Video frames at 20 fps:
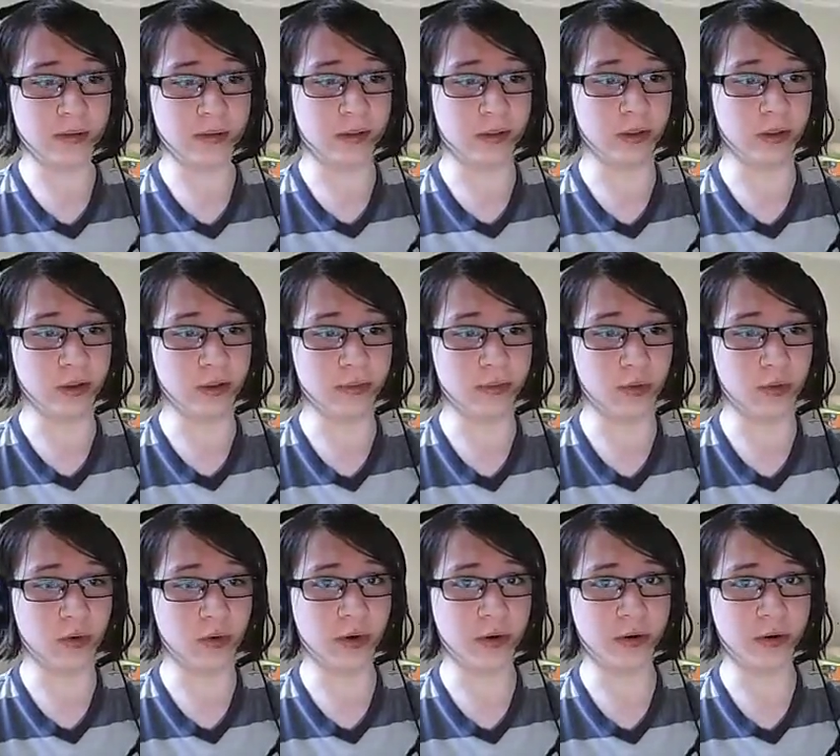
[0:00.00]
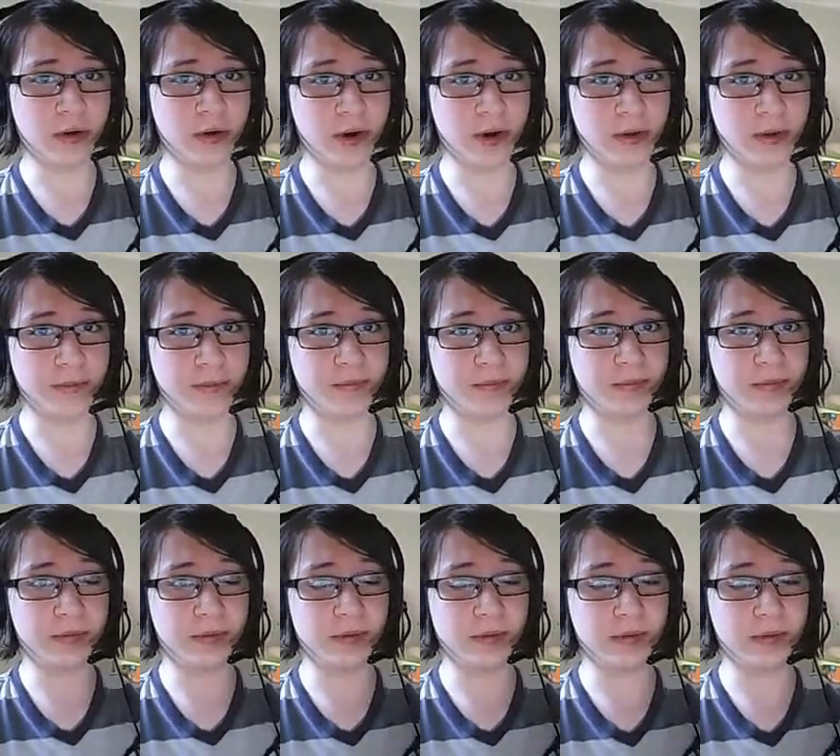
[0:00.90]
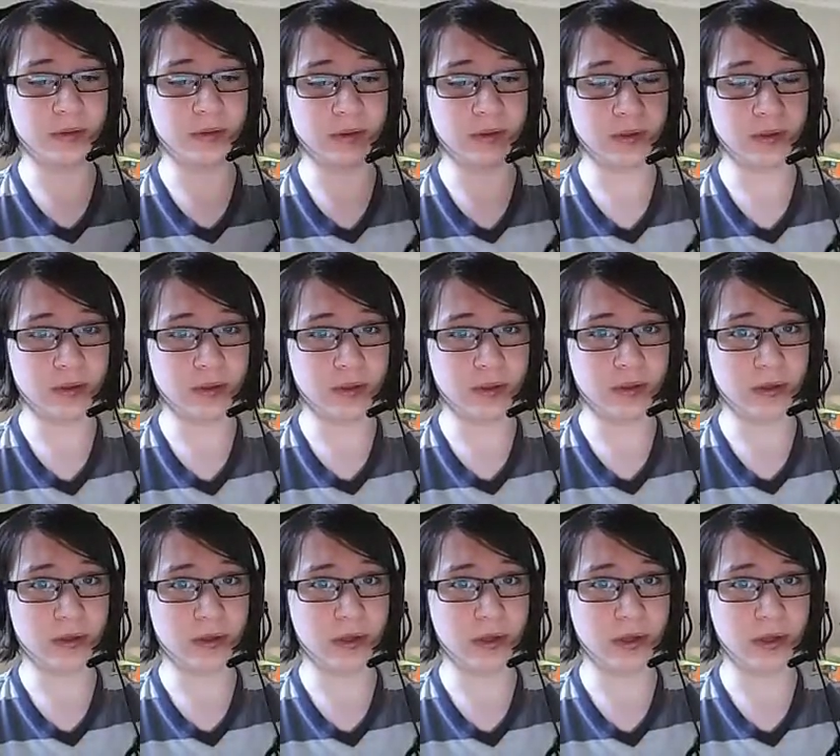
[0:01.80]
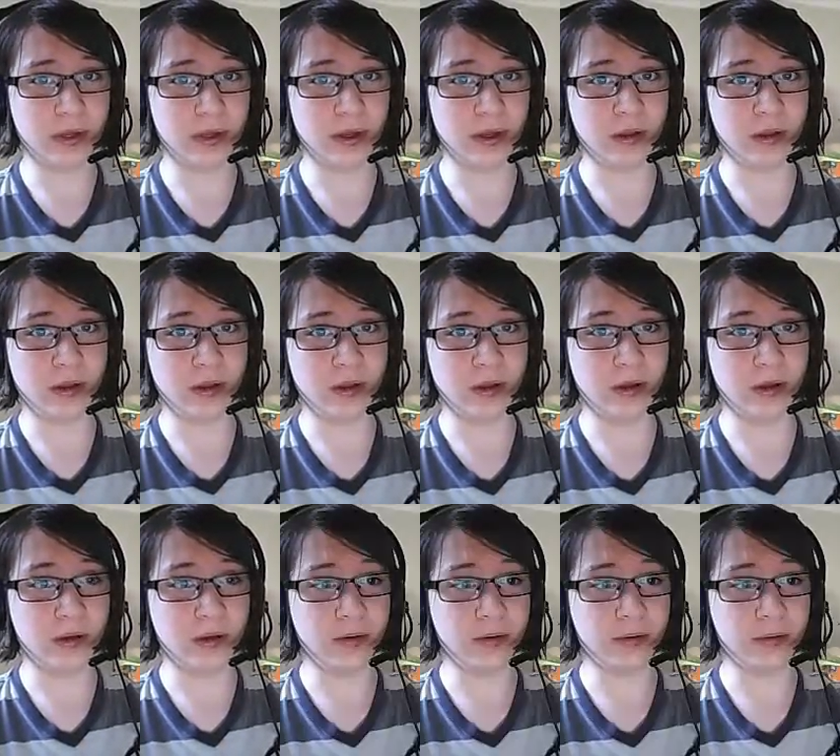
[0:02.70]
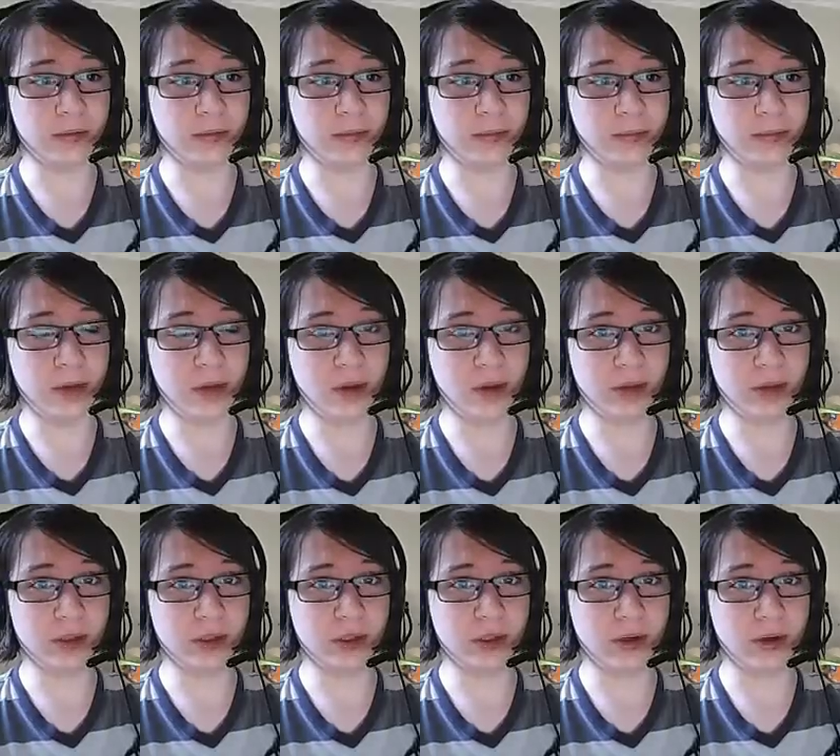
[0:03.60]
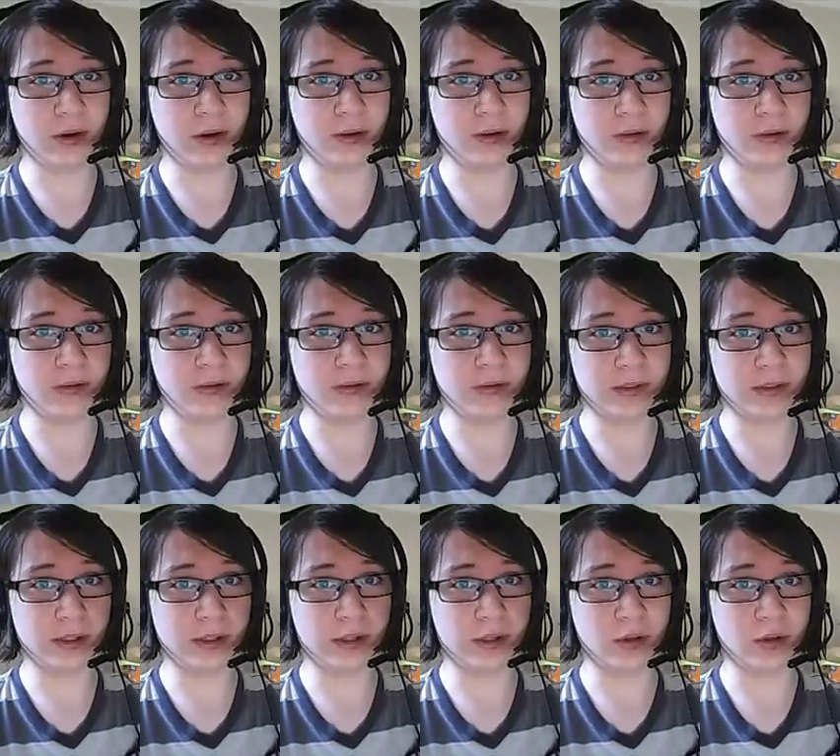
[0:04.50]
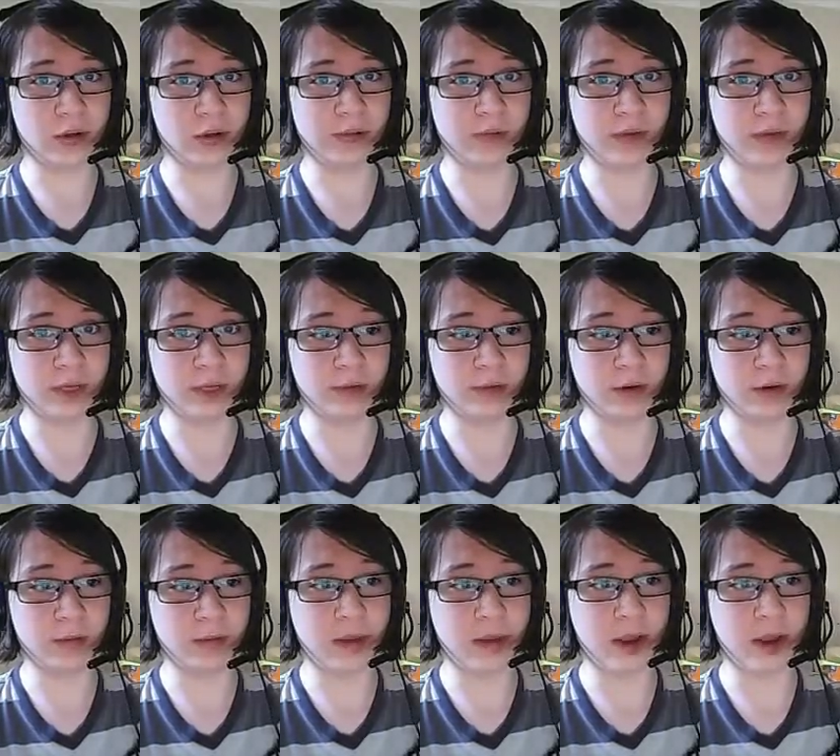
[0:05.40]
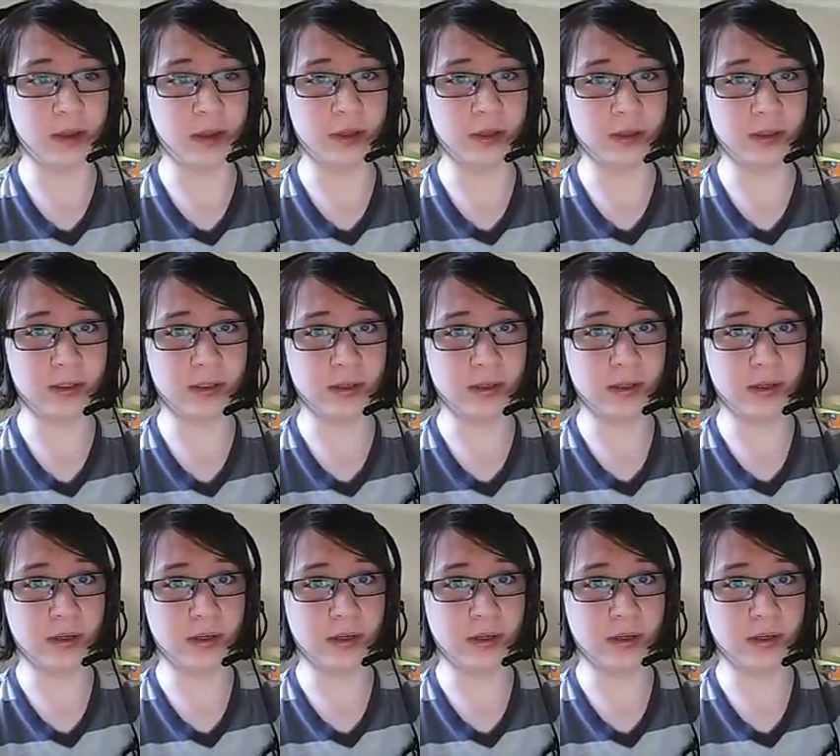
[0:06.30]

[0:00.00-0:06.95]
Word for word: To learn more, um, the uh, post on Cyndago's Facebook page is